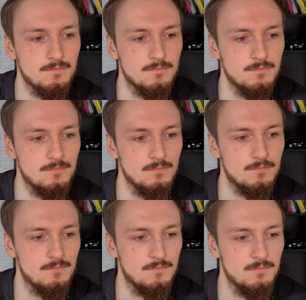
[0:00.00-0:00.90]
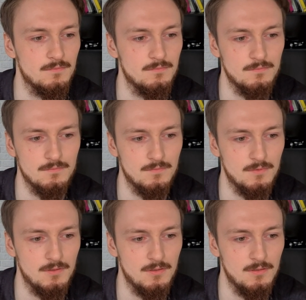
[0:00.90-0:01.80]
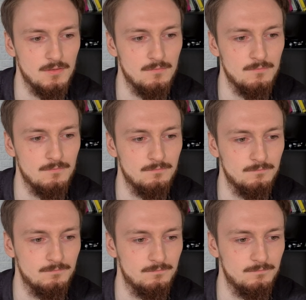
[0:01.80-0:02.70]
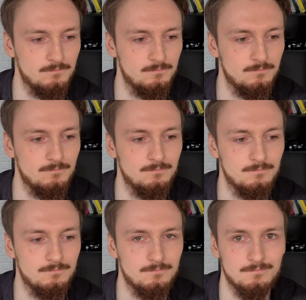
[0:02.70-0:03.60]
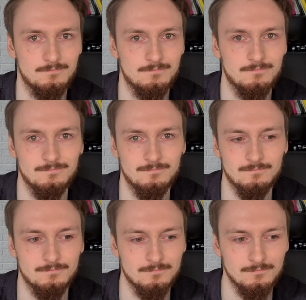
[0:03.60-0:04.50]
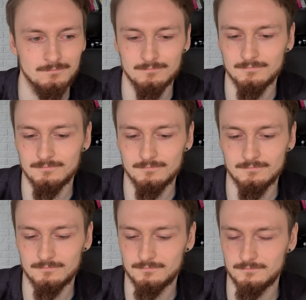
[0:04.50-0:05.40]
(no one is talking)